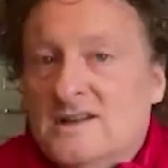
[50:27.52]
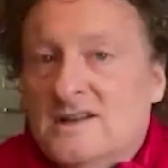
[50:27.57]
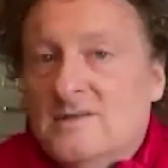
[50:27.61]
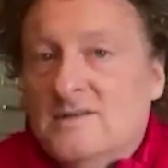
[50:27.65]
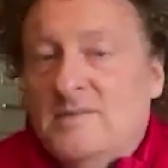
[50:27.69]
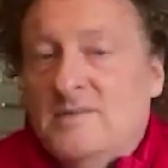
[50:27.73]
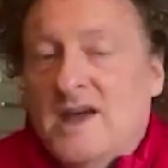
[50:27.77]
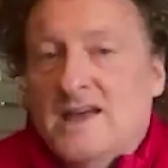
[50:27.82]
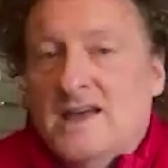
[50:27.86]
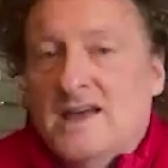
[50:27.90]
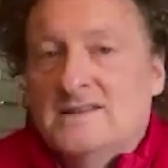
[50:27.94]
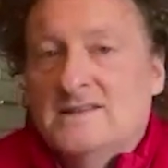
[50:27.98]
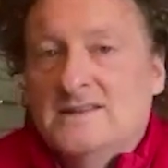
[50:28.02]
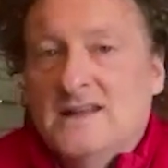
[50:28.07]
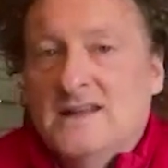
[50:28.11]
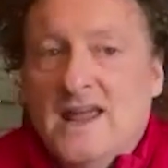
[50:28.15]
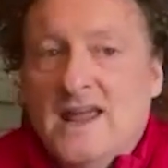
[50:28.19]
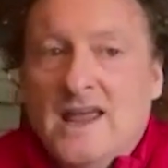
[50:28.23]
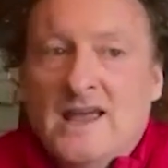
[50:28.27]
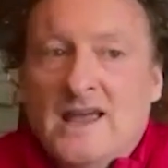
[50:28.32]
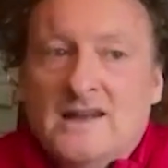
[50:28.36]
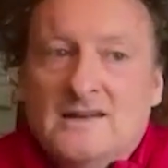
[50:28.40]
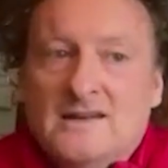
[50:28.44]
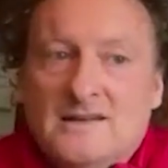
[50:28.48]
done in the past,
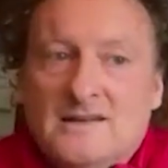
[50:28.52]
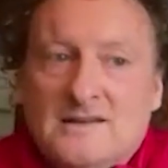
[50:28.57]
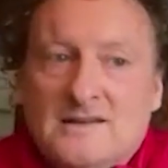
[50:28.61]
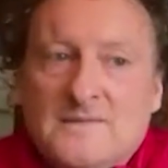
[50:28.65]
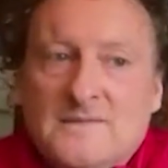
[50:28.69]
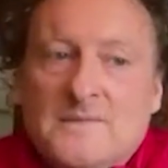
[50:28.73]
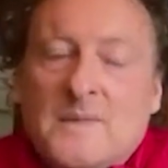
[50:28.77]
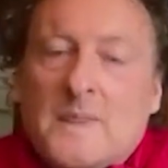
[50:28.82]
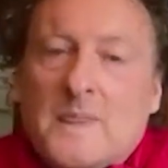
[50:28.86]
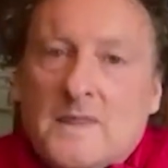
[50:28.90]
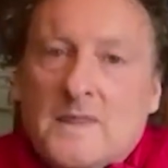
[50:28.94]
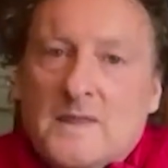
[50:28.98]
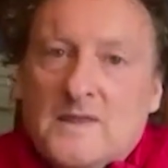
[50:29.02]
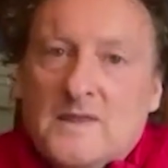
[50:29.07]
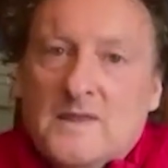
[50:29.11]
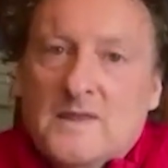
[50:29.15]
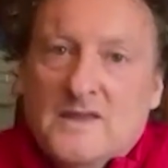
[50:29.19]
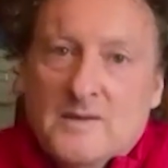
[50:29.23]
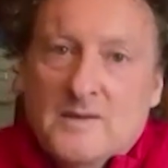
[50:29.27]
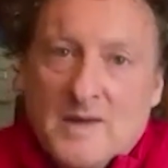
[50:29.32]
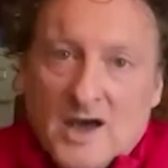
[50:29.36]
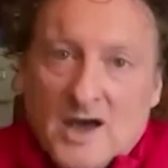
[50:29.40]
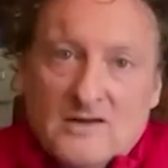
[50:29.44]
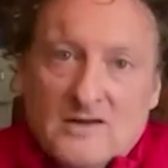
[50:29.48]
and
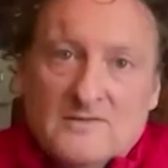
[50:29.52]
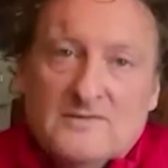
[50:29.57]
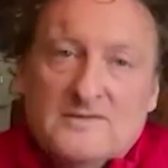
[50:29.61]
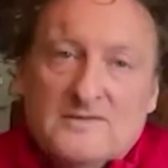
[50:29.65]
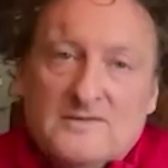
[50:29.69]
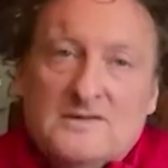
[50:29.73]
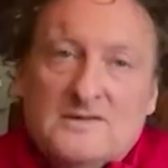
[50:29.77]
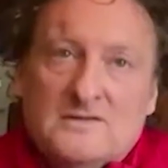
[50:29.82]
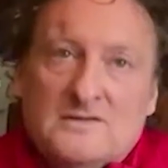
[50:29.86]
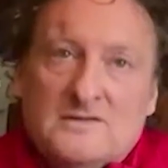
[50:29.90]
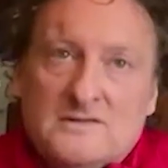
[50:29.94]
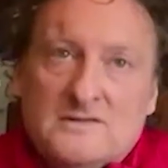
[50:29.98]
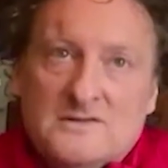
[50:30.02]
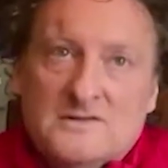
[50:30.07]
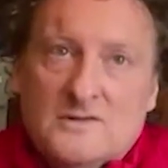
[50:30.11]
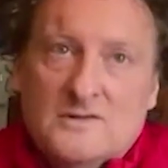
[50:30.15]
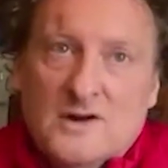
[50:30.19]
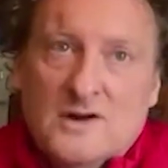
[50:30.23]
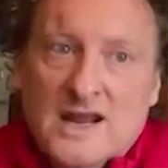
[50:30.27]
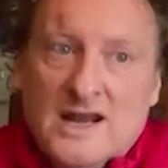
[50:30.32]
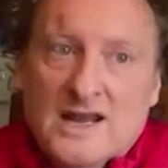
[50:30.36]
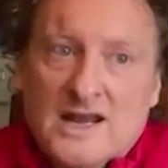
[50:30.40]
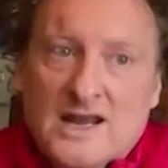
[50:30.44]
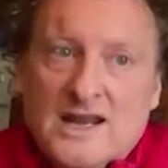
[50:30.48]
the amount of
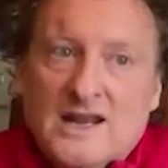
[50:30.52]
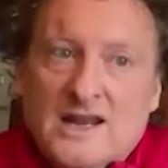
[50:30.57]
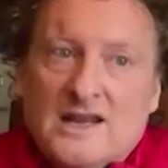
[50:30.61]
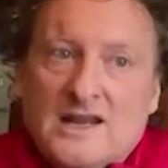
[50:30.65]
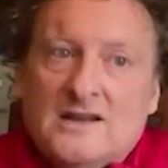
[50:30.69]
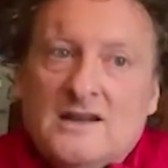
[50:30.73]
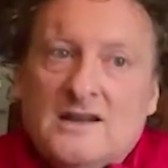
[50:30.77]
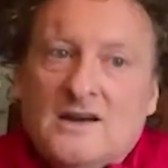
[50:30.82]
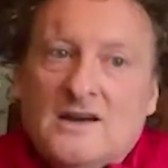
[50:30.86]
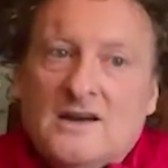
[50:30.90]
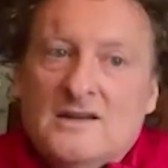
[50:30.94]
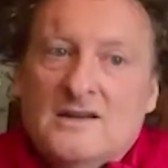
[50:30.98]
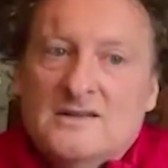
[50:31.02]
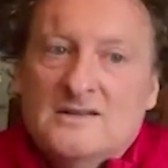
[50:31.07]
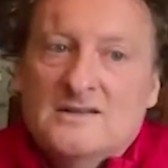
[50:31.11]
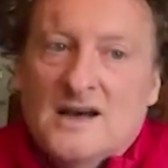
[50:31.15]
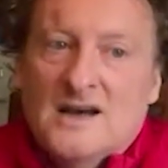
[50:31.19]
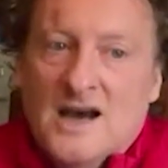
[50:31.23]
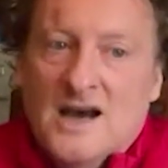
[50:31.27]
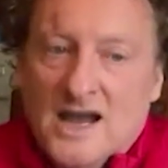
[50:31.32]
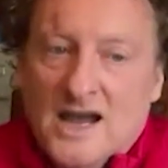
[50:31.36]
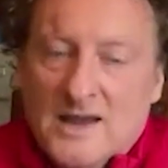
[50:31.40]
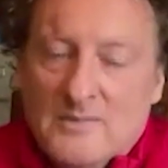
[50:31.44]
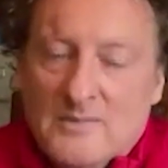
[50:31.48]
training and
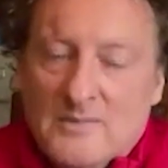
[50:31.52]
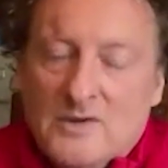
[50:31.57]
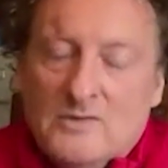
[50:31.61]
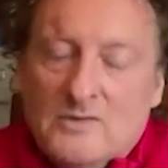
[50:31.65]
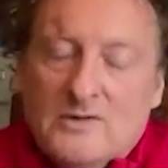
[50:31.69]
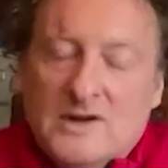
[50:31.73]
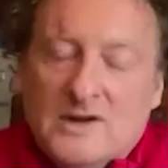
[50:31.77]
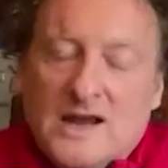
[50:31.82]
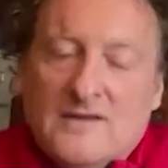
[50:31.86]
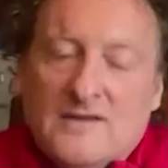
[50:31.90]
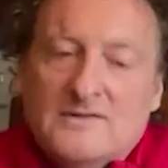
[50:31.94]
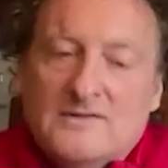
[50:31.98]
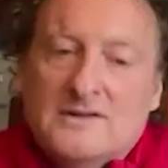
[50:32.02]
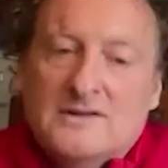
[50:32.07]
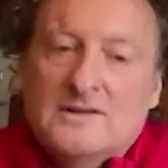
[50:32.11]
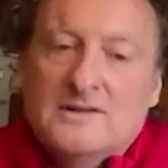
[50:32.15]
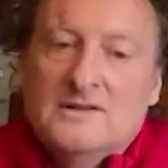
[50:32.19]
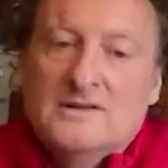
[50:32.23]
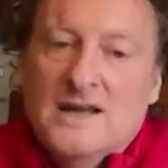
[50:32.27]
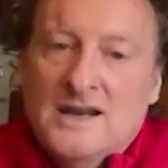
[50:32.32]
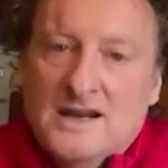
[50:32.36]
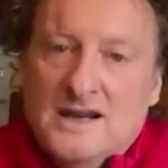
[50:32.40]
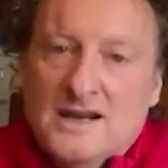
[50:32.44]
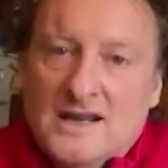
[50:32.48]
time you would have to
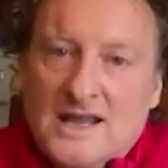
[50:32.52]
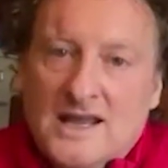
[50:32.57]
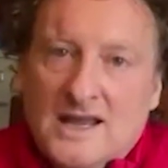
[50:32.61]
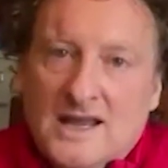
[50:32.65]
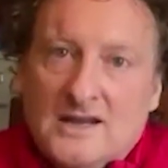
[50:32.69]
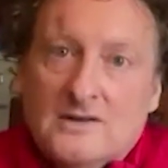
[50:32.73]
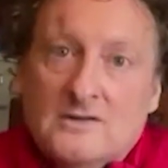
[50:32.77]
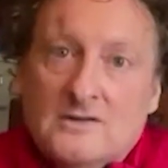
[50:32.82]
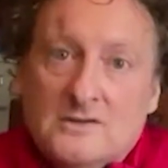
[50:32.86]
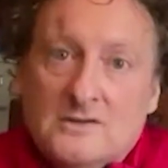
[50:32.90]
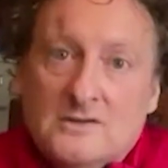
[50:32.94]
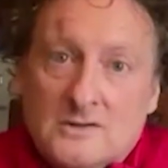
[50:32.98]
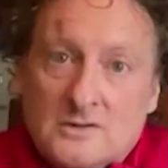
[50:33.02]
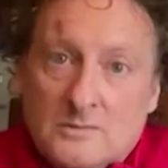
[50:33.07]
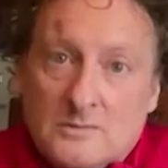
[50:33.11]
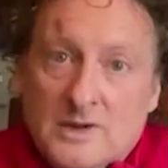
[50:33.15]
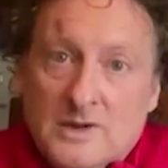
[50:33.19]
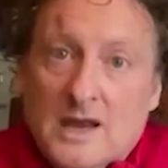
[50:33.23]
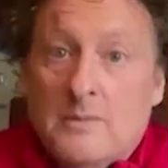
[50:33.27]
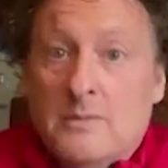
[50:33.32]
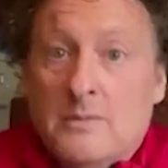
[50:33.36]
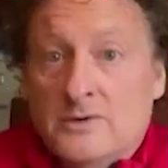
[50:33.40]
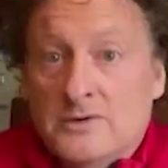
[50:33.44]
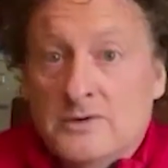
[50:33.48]
dedicate to
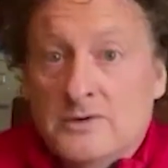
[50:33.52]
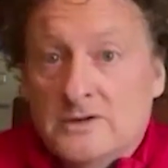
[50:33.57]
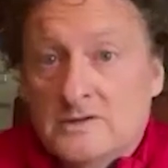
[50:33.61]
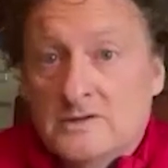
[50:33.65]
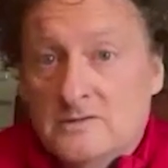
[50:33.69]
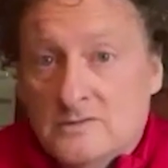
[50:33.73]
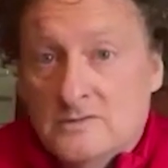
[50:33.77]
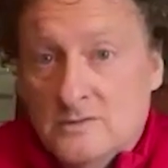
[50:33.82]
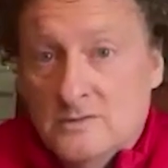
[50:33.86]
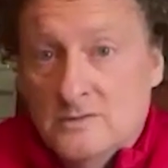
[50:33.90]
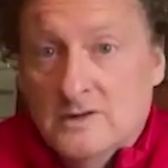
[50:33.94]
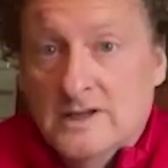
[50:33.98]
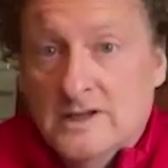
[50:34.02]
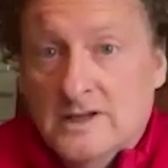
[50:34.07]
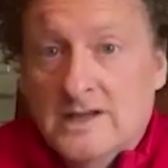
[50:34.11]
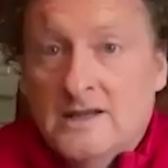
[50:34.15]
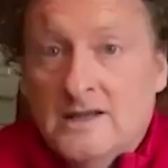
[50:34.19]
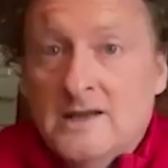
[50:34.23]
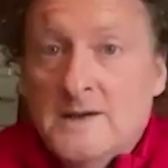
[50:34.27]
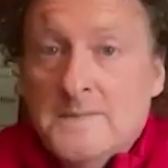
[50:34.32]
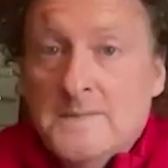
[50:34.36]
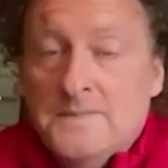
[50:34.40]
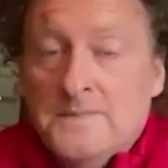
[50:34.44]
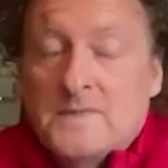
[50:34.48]
be able to
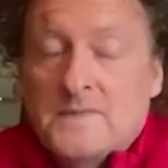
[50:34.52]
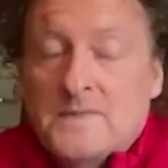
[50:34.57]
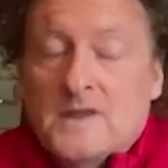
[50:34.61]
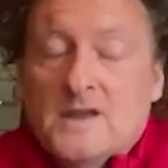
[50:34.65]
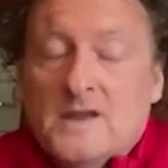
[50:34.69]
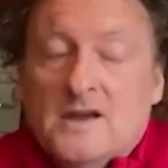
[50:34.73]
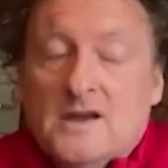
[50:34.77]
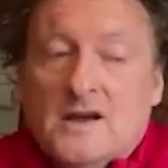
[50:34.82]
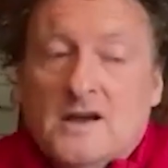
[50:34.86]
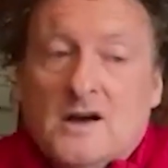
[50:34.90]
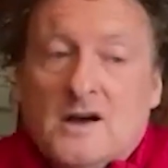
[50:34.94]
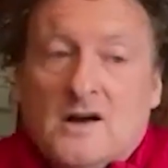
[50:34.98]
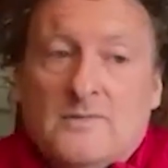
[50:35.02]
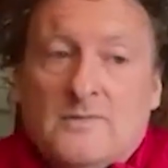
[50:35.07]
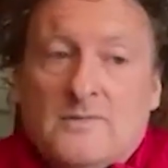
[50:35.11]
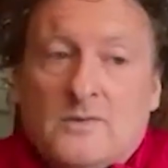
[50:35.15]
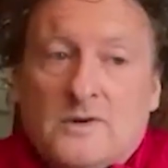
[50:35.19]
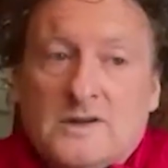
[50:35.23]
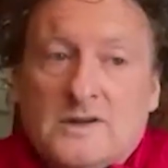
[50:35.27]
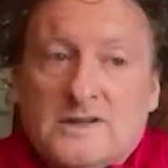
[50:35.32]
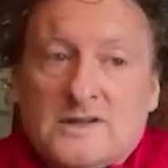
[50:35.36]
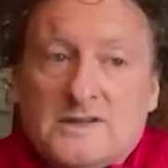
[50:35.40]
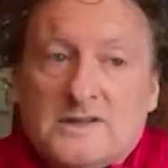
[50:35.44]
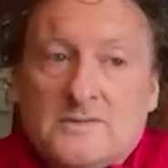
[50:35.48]
truly
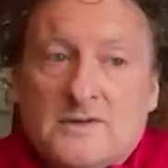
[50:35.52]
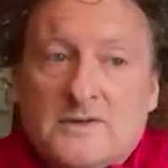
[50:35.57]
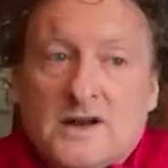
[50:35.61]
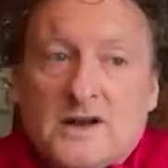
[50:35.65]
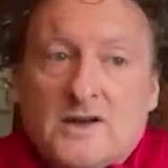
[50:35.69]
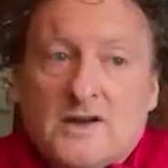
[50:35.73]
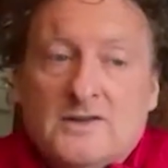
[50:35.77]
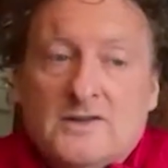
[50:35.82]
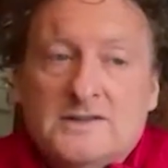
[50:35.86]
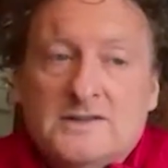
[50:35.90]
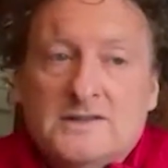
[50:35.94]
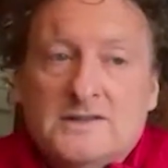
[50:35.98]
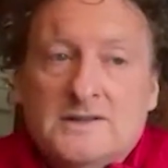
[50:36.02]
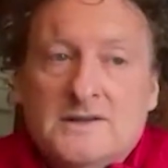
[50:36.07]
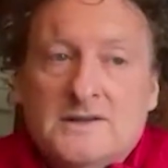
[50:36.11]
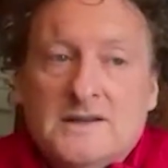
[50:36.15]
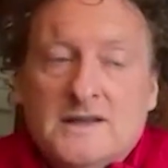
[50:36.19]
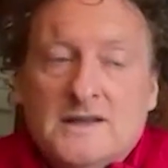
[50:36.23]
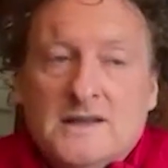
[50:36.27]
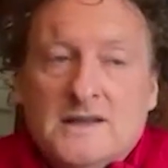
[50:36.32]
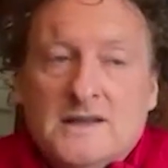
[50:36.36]
offboard to someone else.